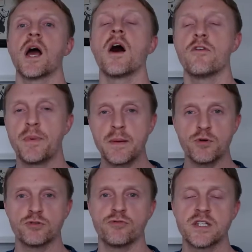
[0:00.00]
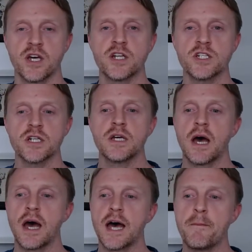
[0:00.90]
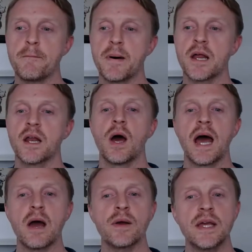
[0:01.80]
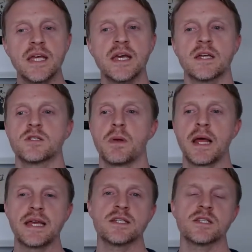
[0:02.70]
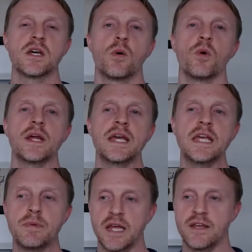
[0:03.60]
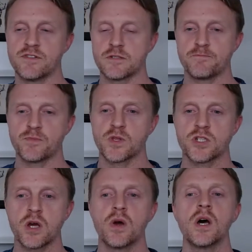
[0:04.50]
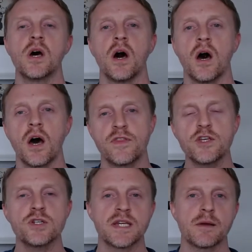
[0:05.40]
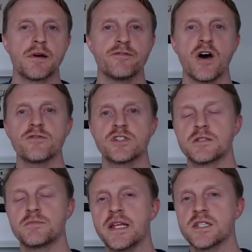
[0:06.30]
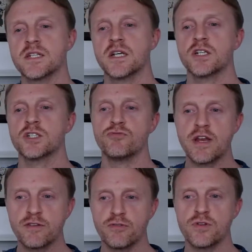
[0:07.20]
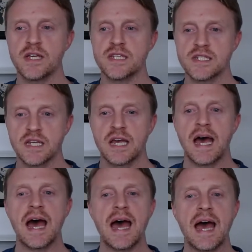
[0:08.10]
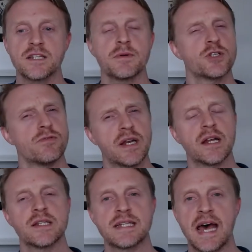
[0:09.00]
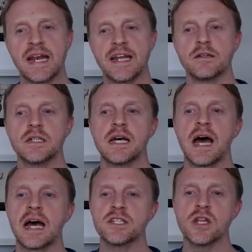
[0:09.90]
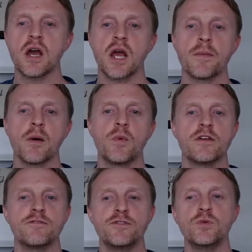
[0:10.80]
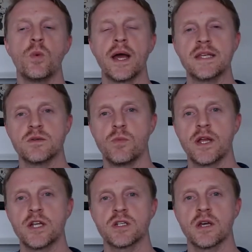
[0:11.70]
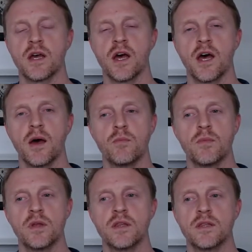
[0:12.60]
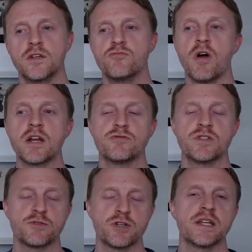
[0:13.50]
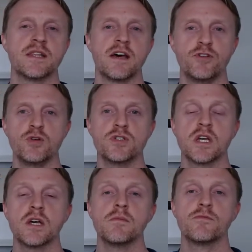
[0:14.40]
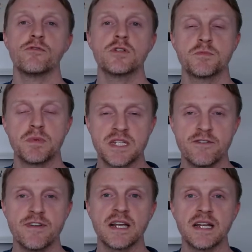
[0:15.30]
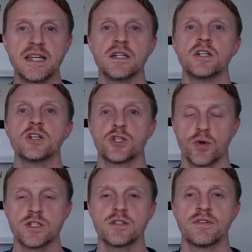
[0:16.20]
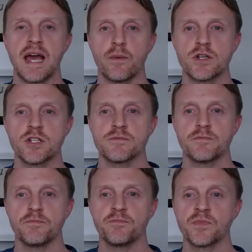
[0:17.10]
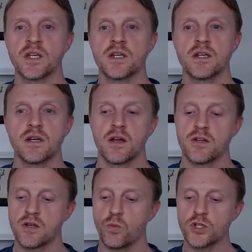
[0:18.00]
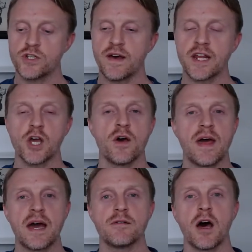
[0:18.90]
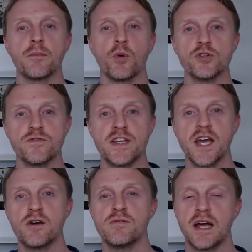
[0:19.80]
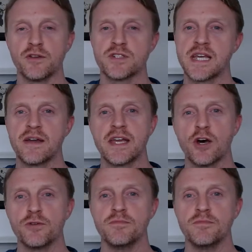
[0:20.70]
other people's research, but how he explains what he believes. So I think you should take about 5 or 6 minutes to read through this and to make sure you really understand it, and start coming up with a few ways in which the writer has demonstrated their views through specifically choice of language. Once you had a go at that, unpause the video and you'll see how you get on.